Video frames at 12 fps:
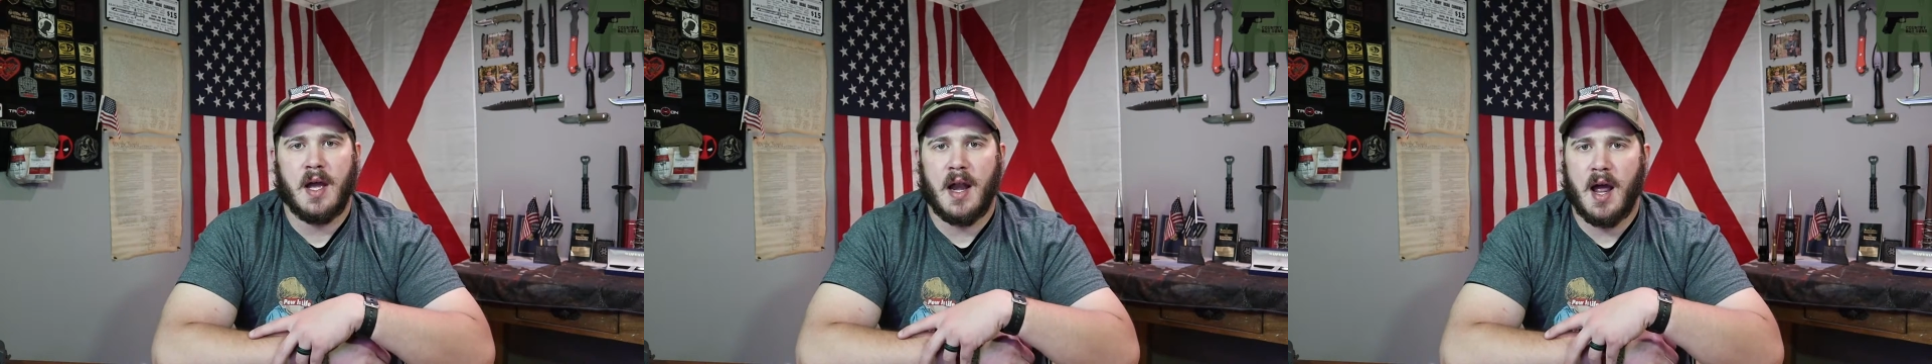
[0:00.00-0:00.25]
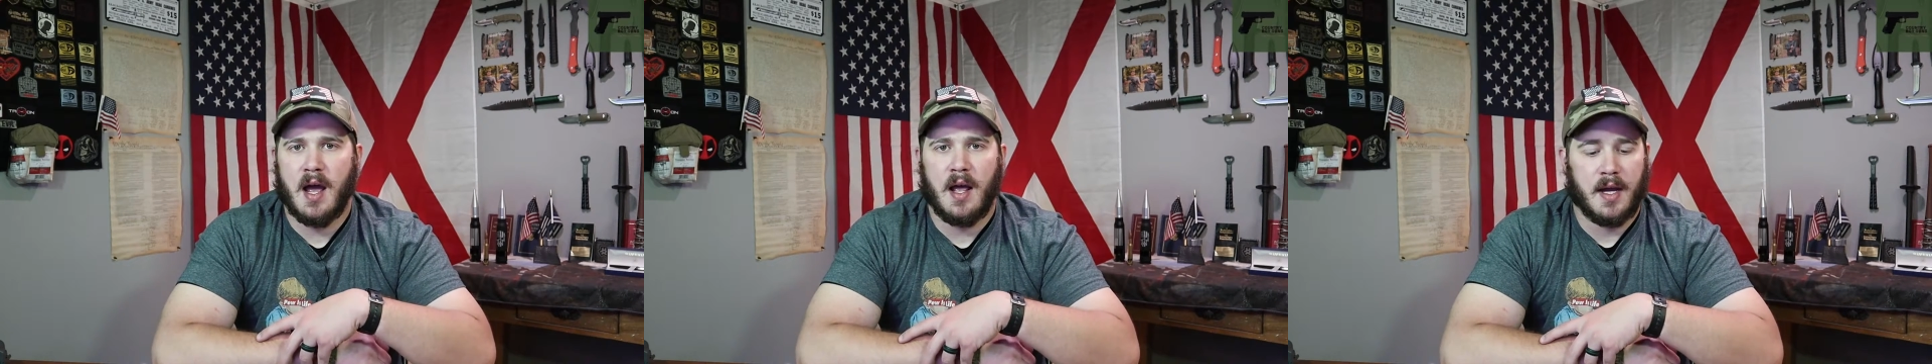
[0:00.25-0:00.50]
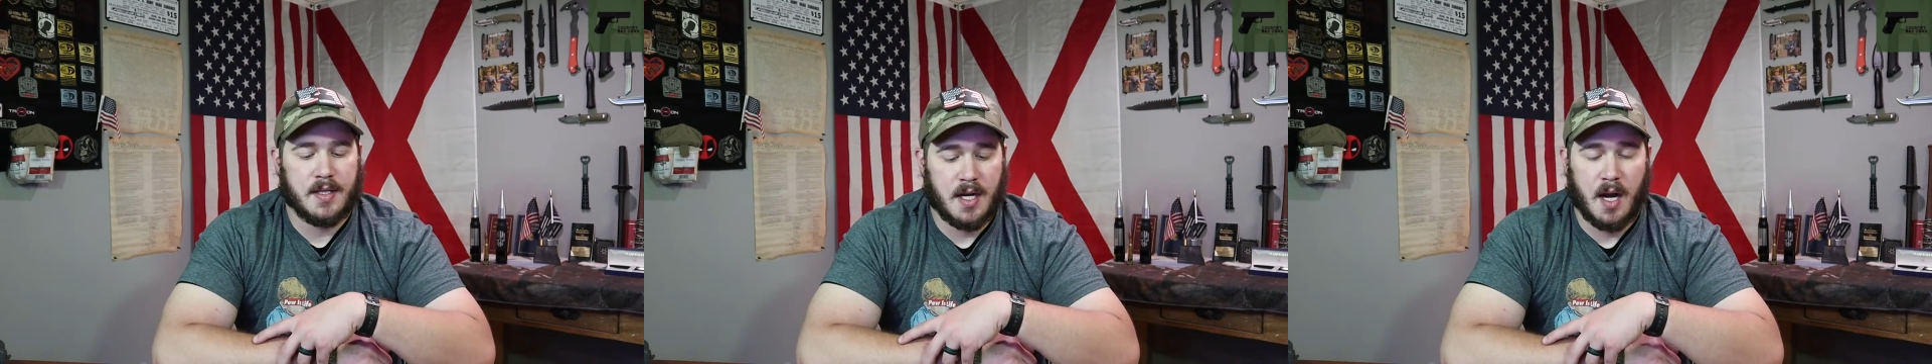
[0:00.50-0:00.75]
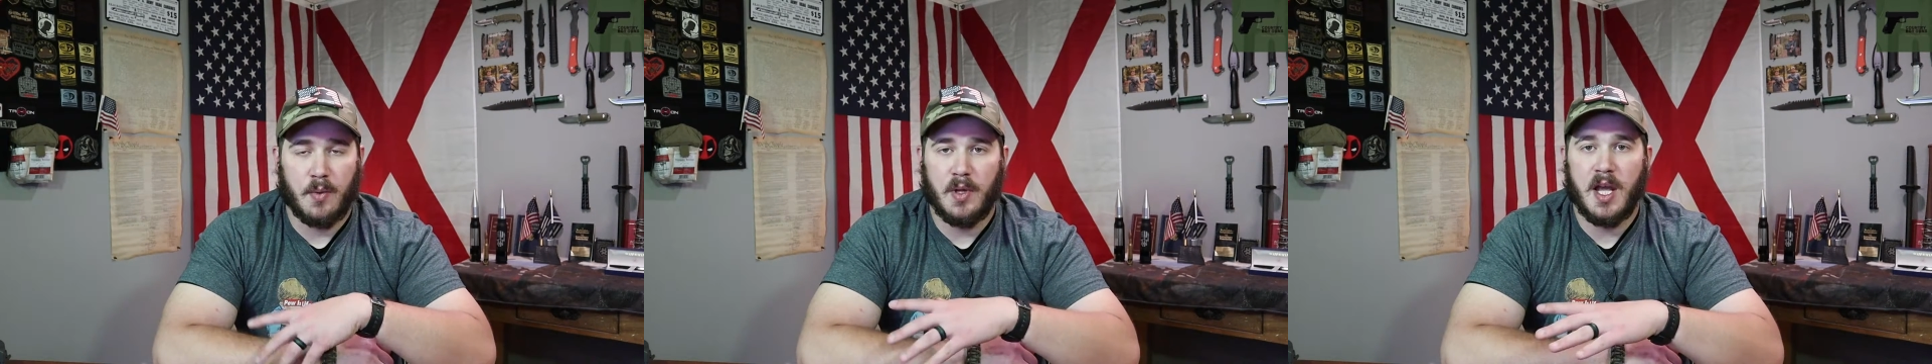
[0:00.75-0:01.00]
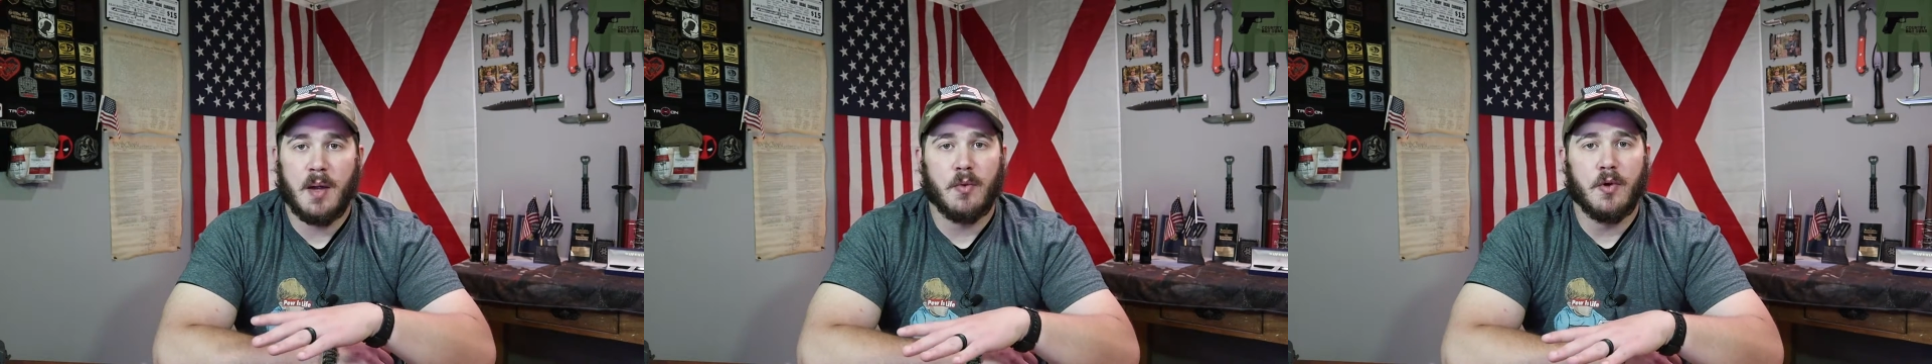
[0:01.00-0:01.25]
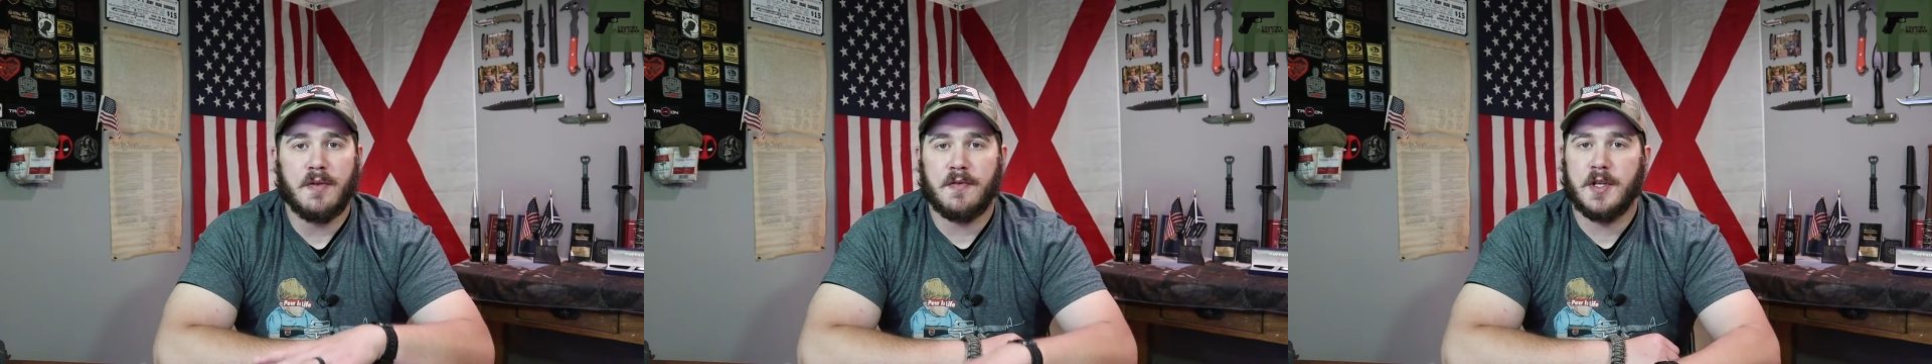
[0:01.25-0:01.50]
And like I said, I really am
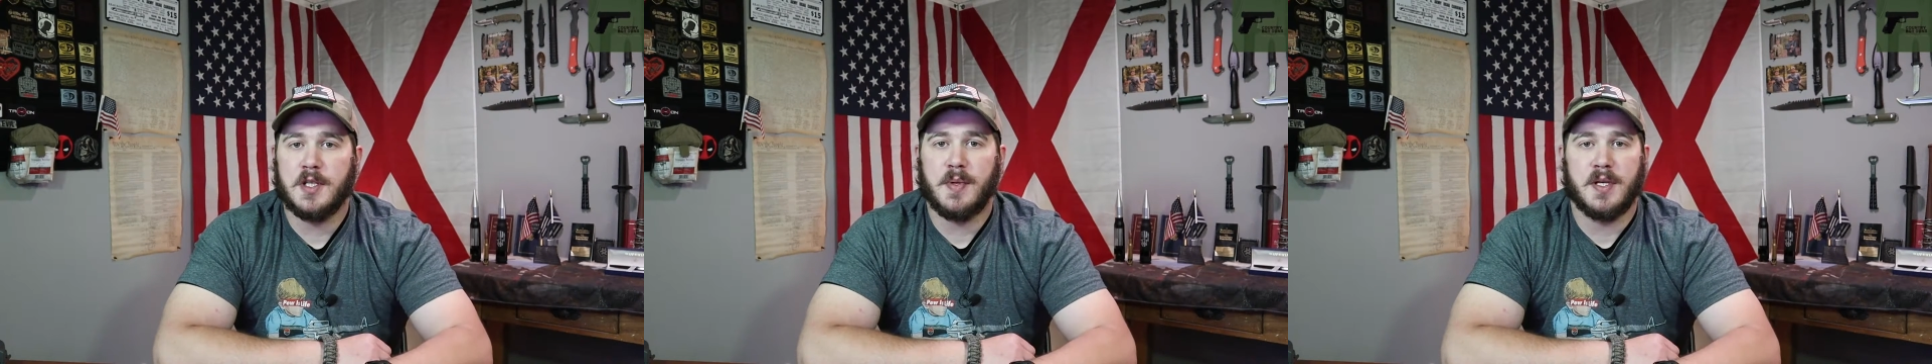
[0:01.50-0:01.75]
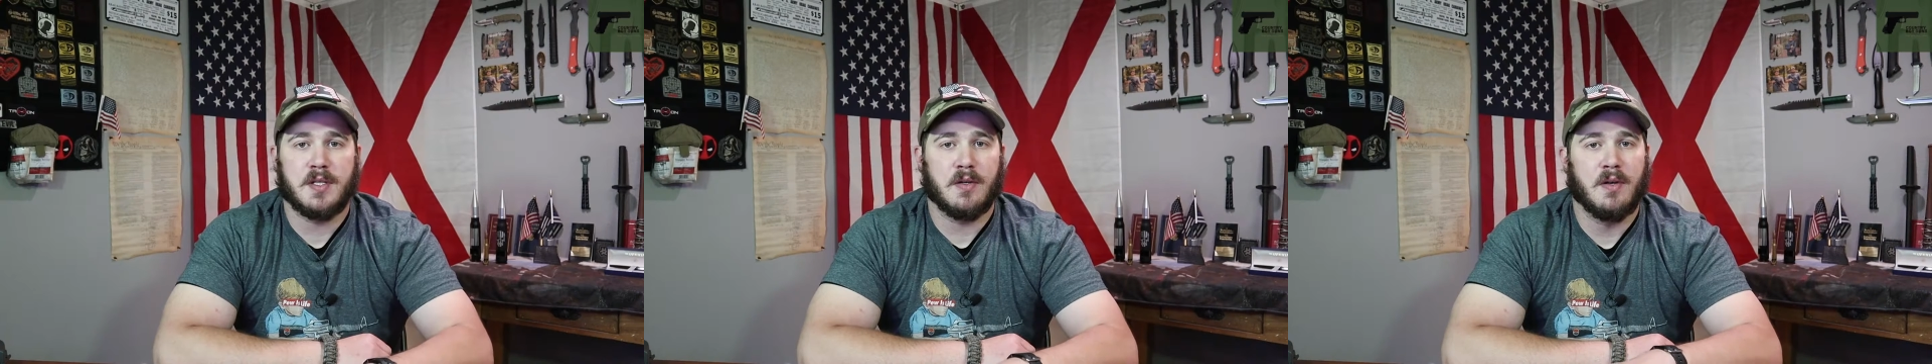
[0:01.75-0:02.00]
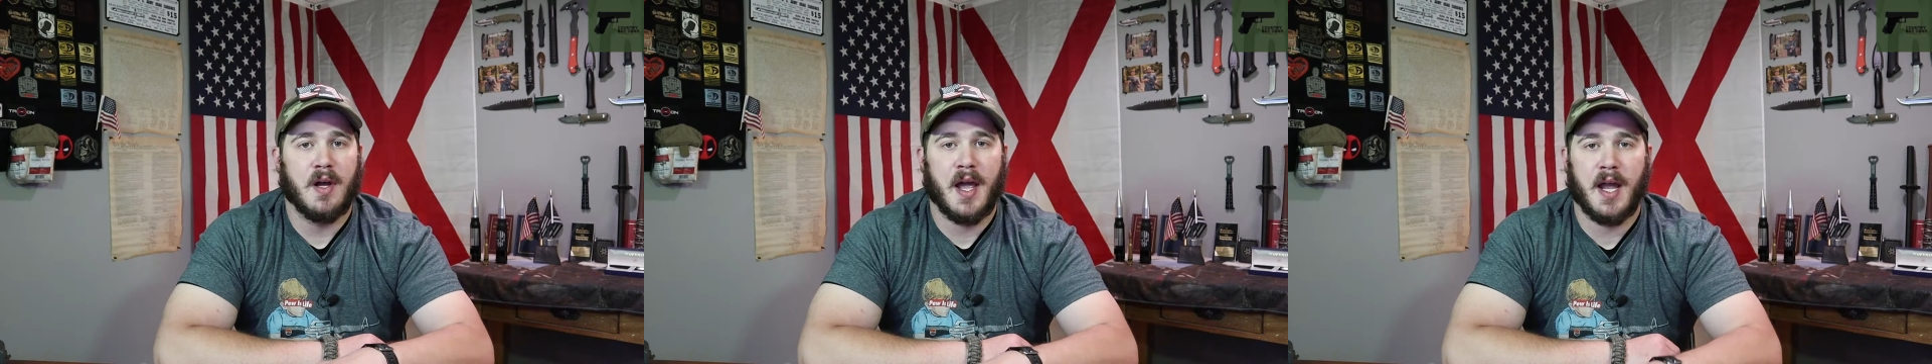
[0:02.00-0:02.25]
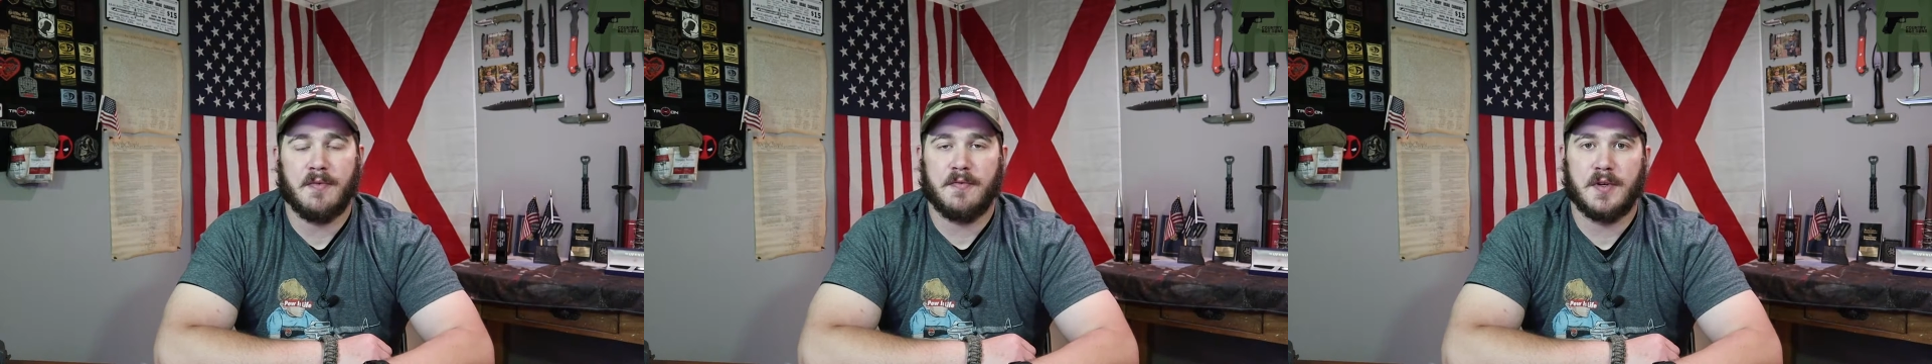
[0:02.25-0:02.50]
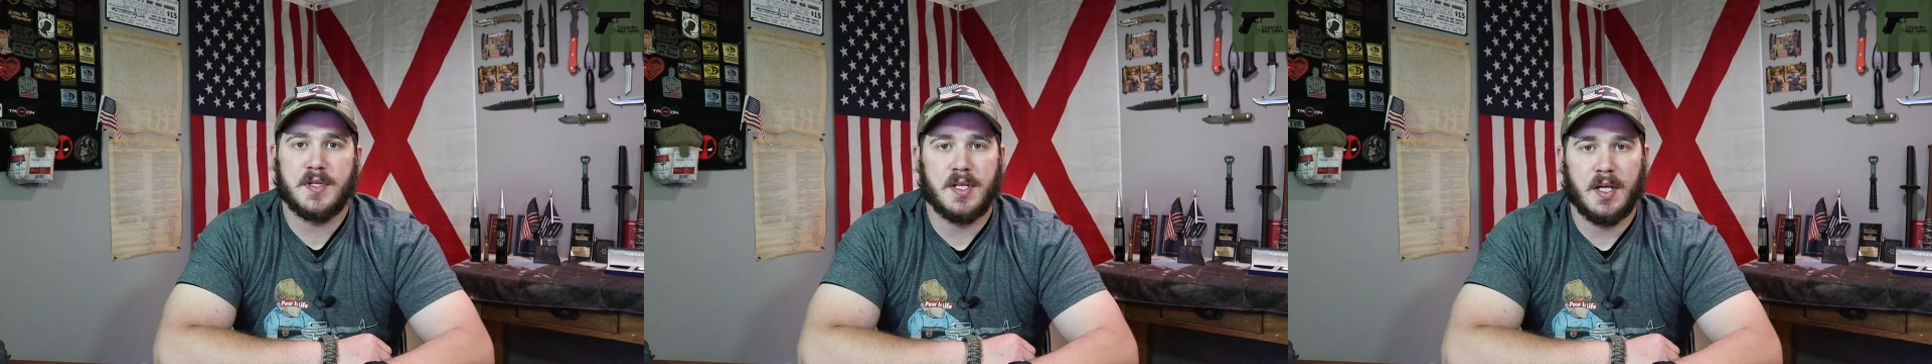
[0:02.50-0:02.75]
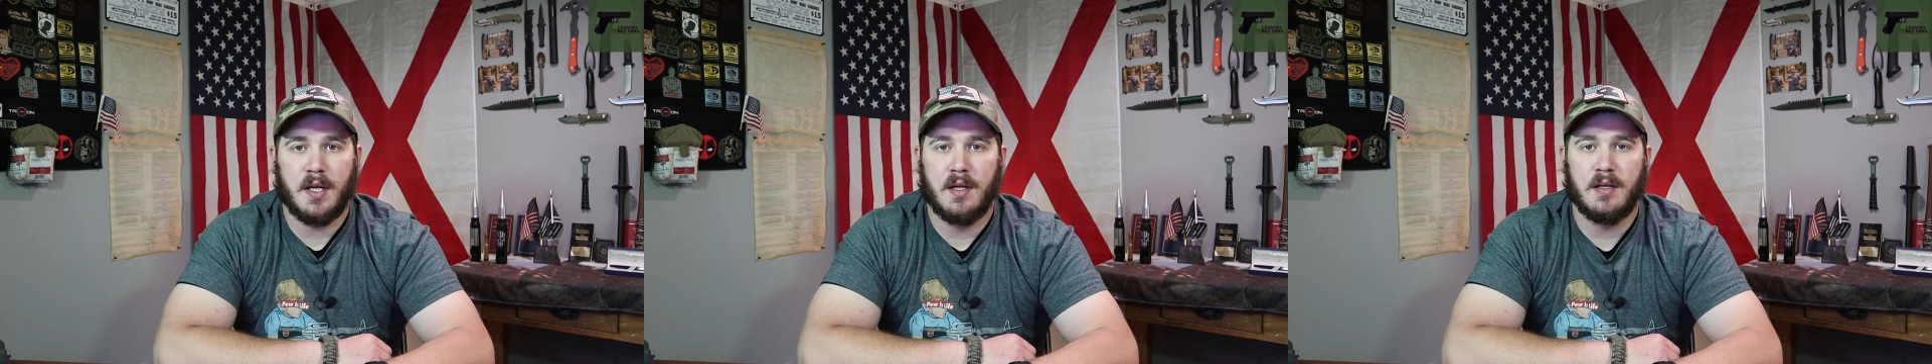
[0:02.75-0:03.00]
rooting for this pistol and for
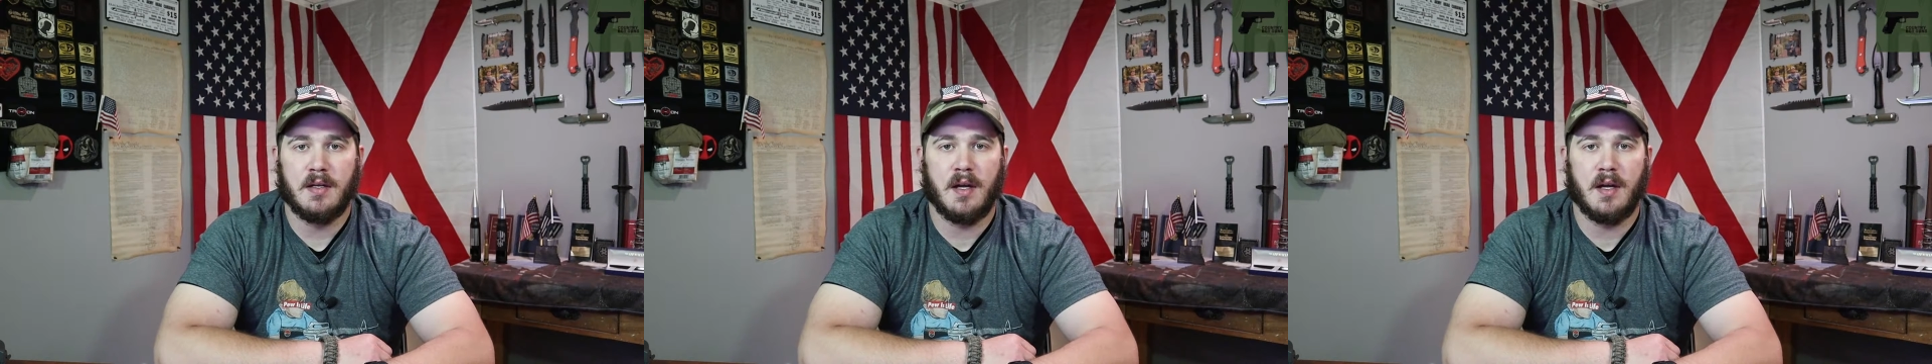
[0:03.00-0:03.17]
Sig.